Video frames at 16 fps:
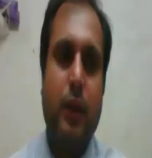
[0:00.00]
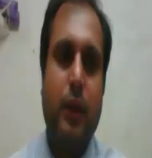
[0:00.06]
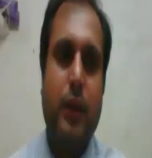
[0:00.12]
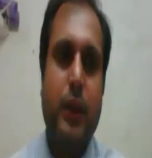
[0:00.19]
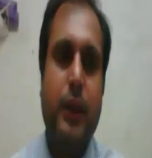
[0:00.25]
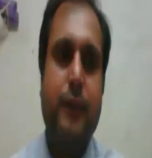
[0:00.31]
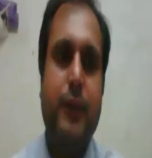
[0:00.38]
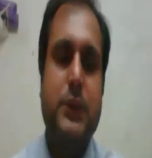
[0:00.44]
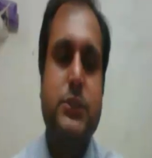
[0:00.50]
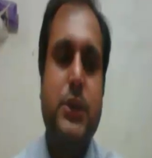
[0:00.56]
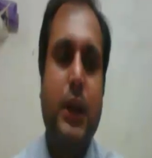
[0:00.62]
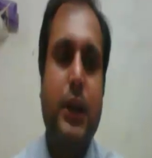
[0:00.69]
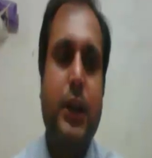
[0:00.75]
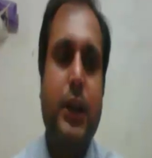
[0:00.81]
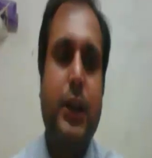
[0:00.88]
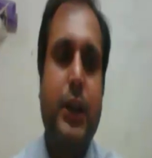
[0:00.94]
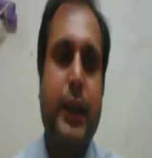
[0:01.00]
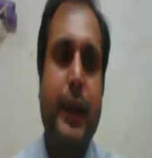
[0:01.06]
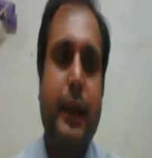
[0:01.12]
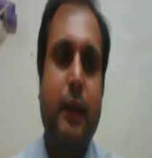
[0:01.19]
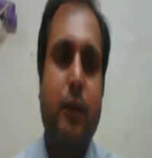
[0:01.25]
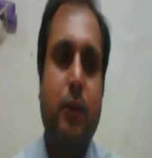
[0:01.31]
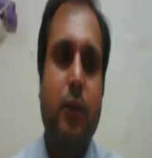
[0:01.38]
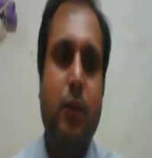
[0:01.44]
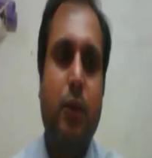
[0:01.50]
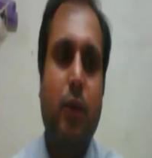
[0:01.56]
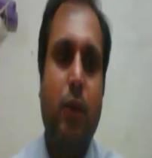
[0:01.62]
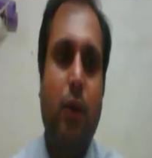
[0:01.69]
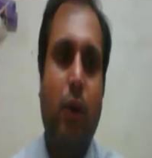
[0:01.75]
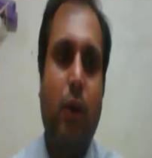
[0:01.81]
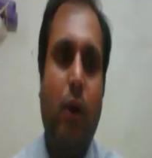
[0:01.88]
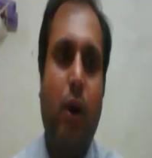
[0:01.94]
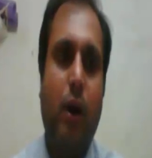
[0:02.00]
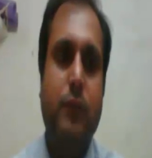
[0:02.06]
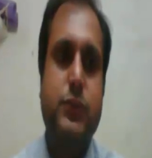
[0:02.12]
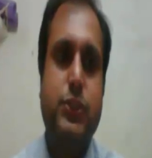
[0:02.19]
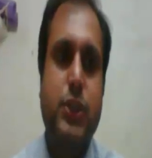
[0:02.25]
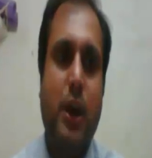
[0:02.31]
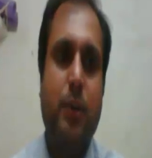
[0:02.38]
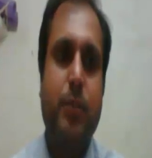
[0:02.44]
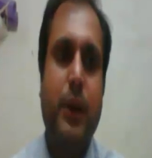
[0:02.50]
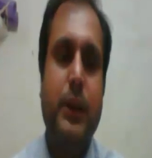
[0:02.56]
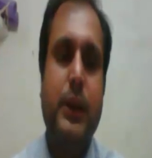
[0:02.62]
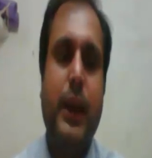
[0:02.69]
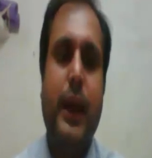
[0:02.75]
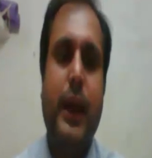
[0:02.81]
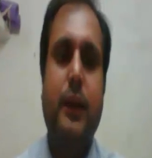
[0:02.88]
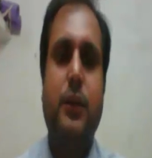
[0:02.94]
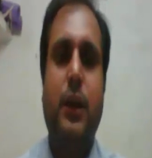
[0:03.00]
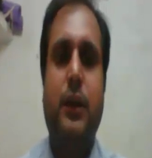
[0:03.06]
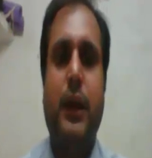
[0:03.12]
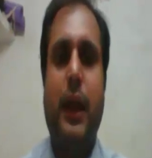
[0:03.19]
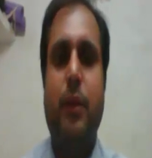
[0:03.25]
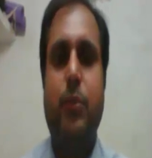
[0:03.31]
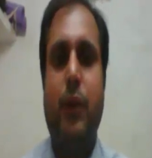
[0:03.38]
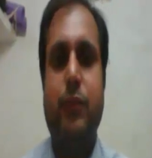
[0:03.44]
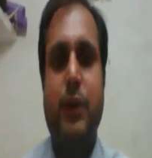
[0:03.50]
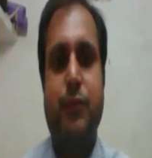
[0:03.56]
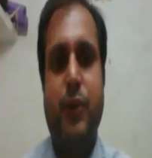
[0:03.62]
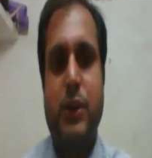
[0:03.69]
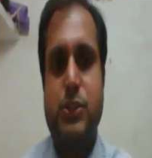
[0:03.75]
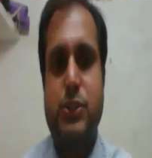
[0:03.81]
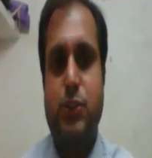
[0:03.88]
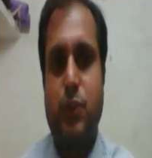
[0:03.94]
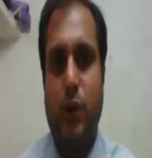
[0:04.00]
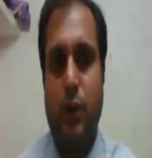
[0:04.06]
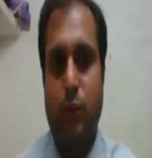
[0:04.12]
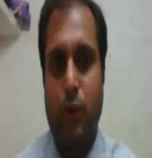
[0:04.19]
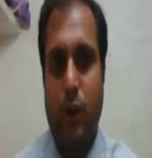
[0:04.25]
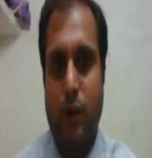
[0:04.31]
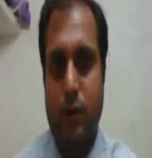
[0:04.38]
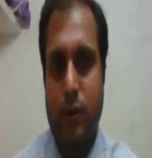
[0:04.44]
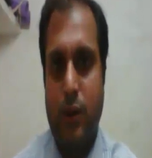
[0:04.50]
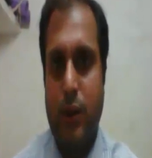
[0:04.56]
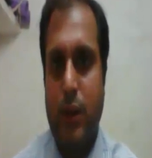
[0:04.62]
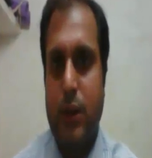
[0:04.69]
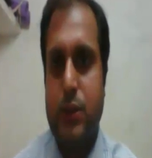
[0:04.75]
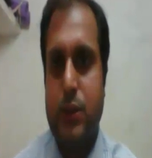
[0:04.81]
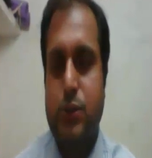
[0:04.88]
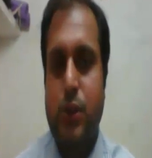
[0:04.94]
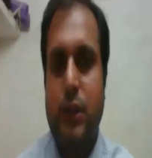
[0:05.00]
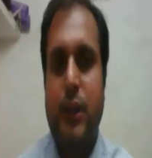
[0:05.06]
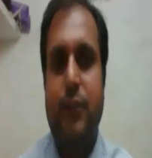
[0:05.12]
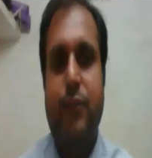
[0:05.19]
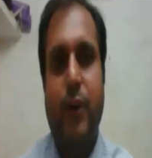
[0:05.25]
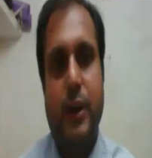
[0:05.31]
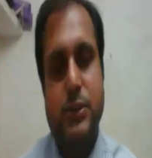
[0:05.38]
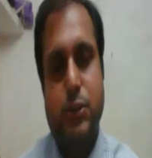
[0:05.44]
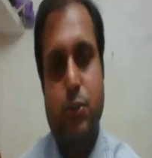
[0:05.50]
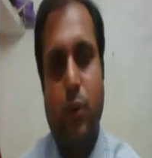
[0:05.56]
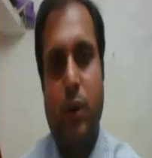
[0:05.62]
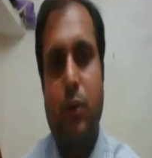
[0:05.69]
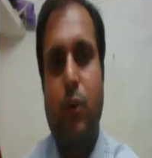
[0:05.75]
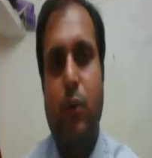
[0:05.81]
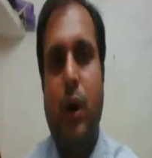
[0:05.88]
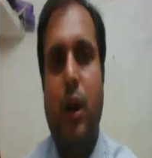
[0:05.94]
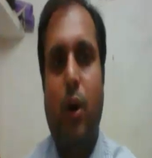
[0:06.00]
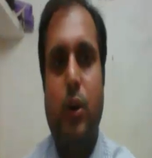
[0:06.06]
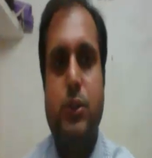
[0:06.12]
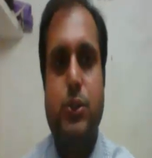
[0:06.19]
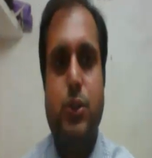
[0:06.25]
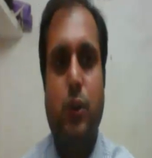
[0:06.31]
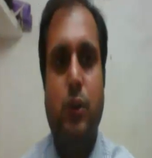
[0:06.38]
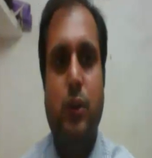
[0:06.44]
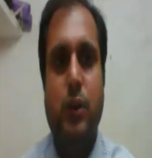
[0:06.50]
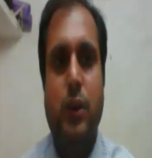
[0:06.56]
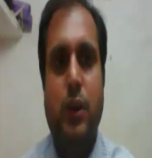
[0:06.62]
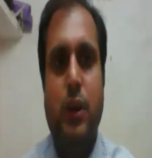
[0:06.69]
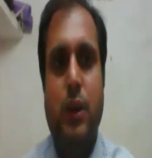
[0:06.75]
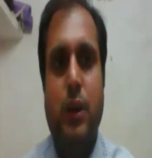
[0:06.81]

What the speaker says: he was the king of Germany at the time of the First World War. So in the First World War also,